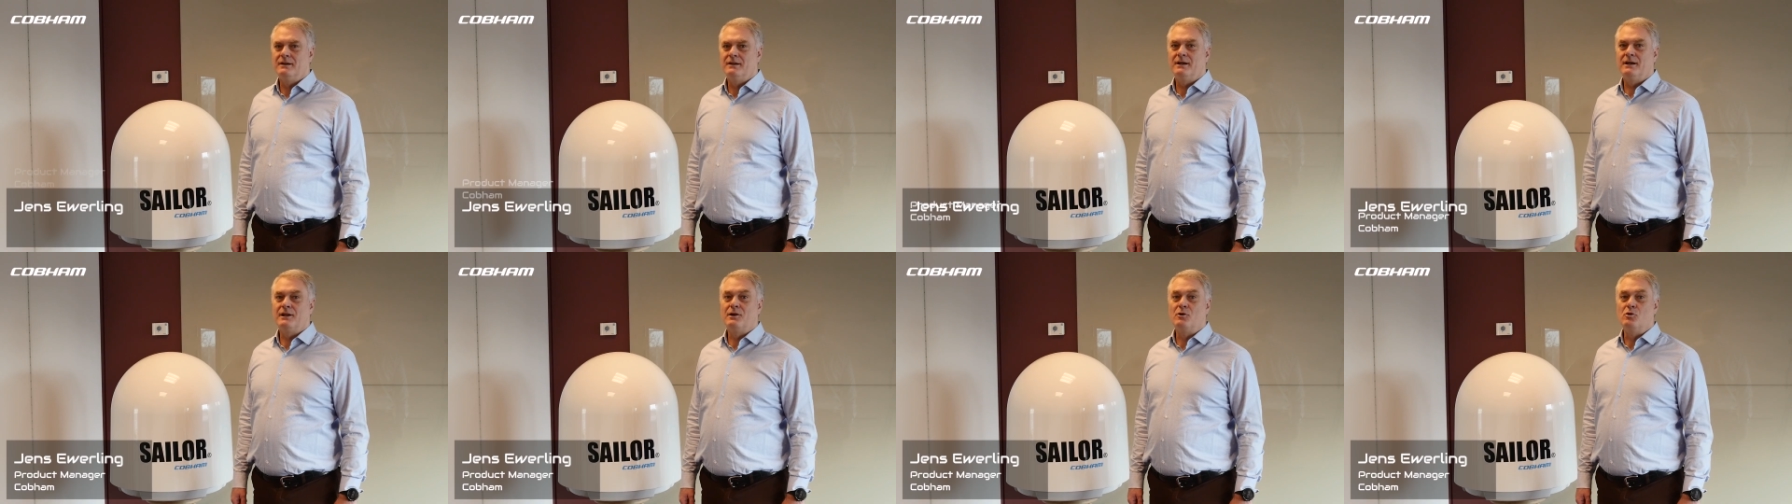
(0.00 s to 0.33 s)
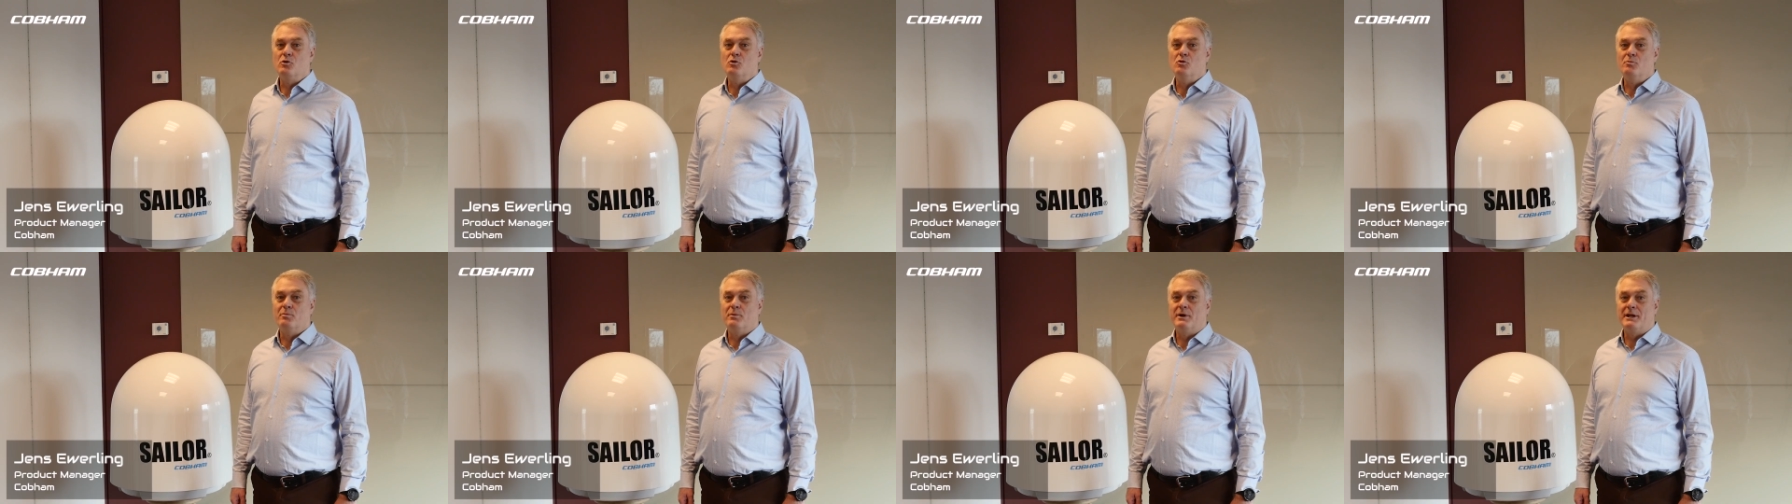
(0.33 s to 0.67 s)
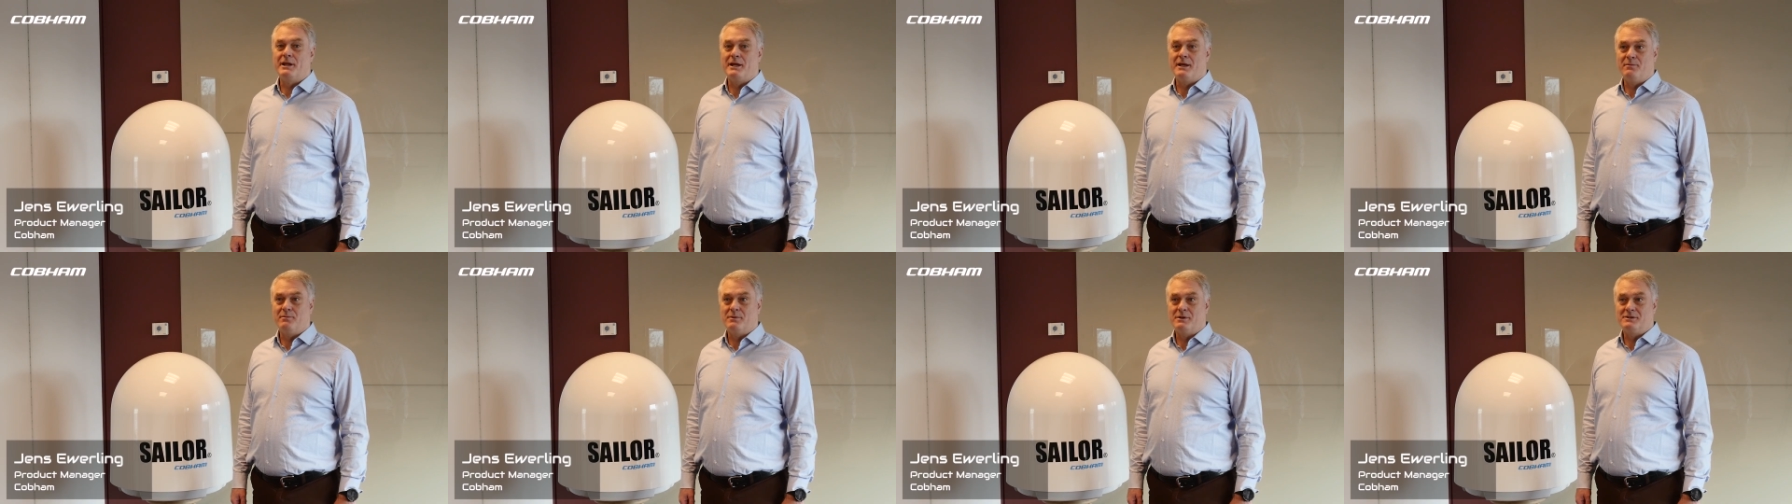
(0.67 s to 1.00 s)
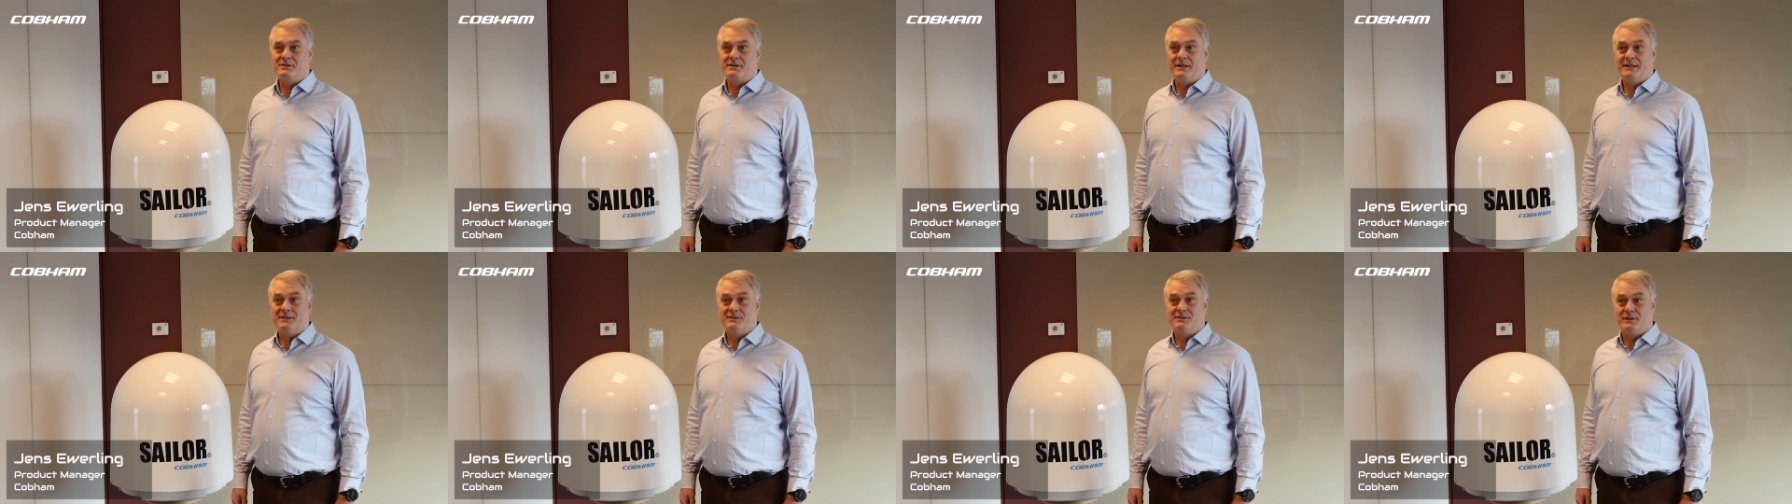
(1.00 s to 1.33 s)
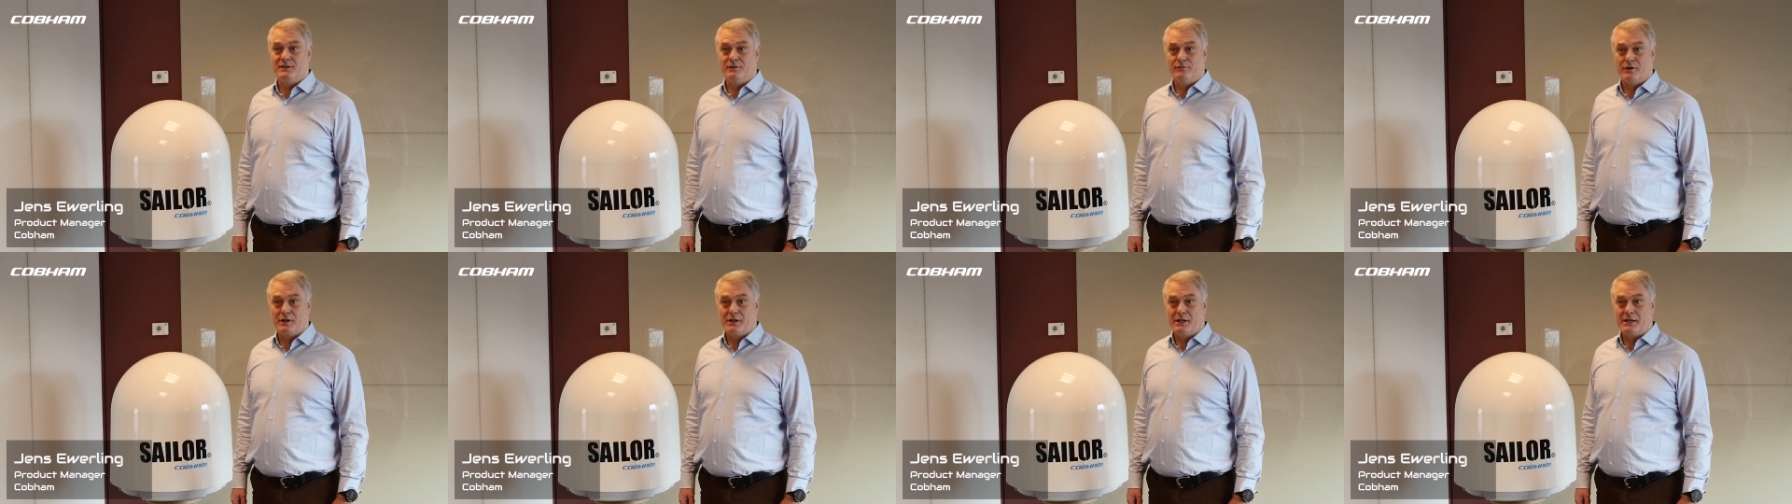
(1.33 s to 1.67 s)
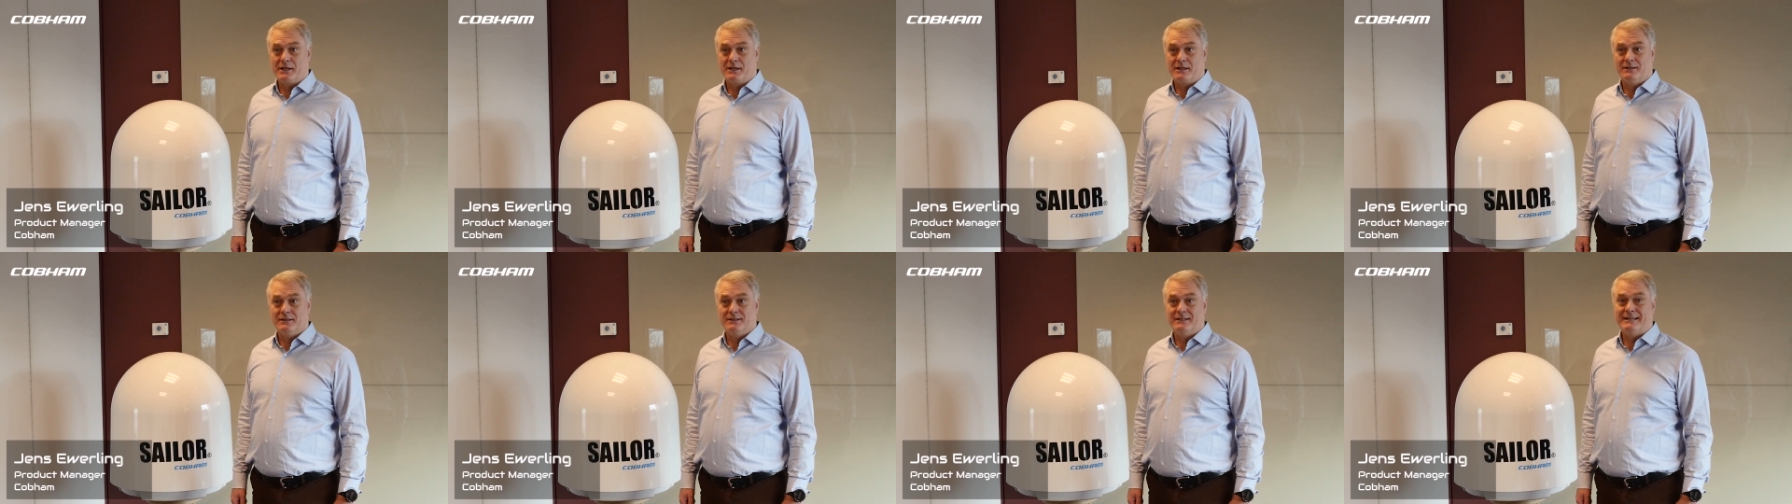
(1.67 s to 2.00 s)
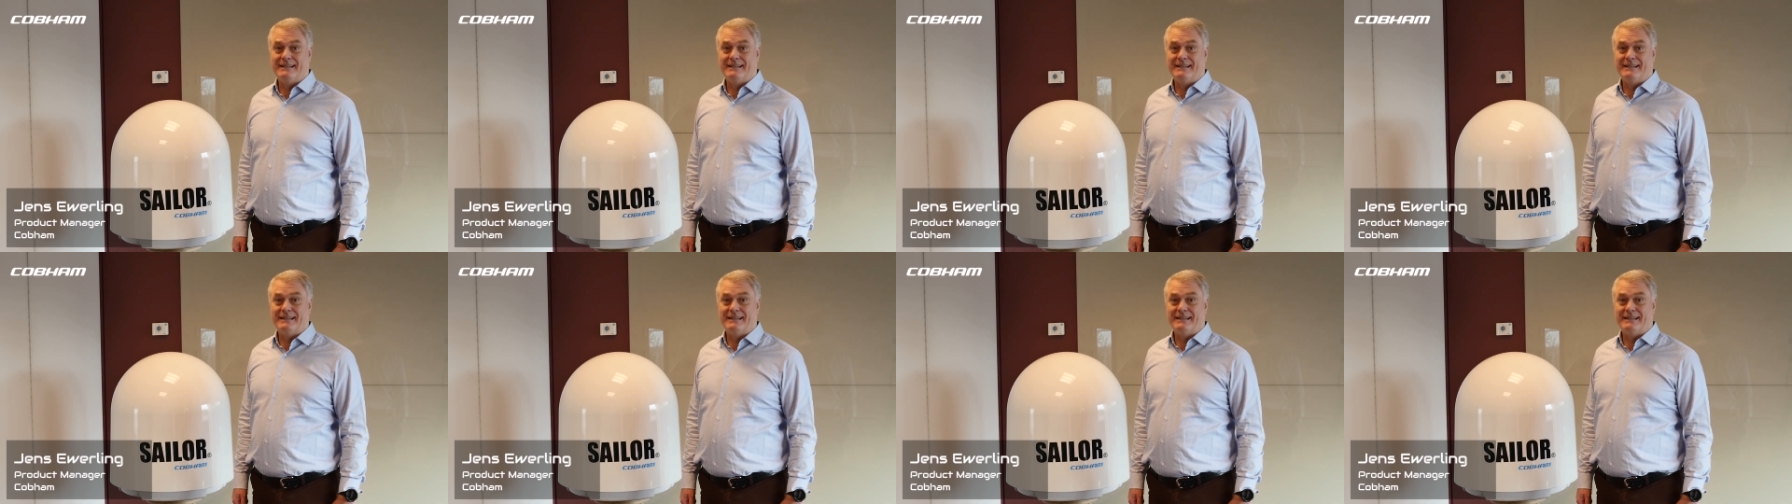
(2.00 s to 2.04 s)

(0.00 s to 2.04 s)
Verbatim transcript: Hello, my name is Jens Eberling.